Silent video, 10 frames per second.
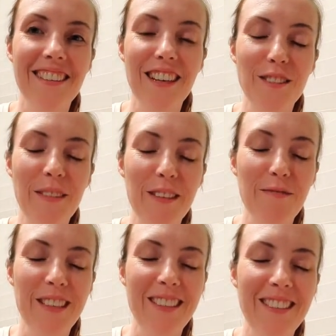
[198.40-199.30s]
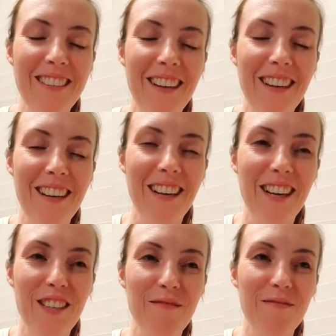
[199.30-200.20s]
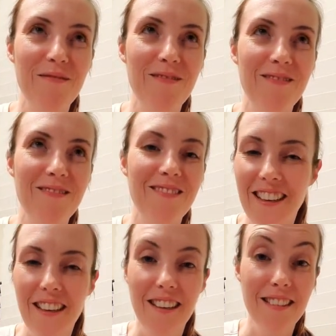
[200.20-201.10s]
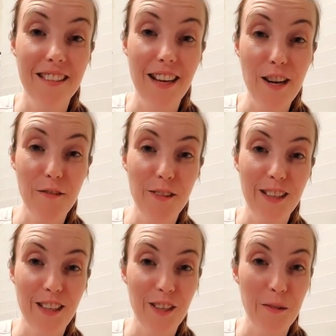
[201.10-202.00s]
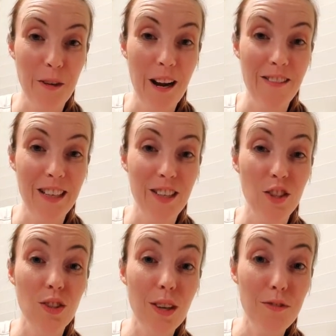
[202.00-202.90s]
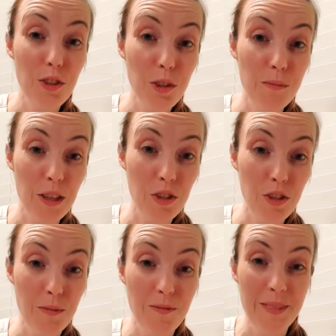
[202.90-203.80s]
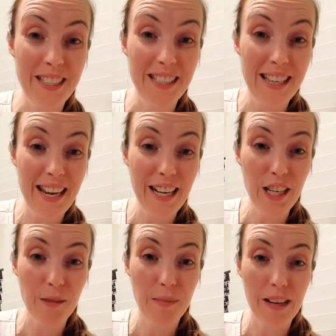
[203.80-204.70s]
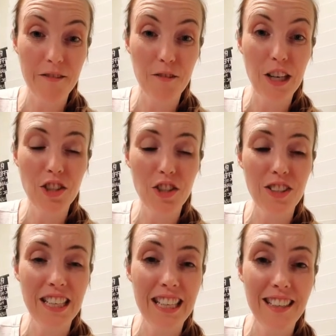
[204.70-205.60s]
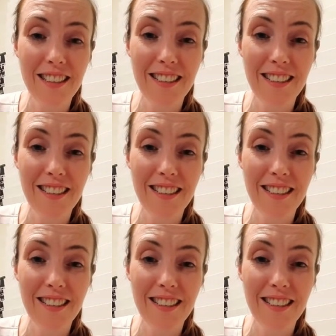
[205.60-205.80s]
Husband, please stop. Tonight for dinner, we're having truffled mushroom steak by Freshly.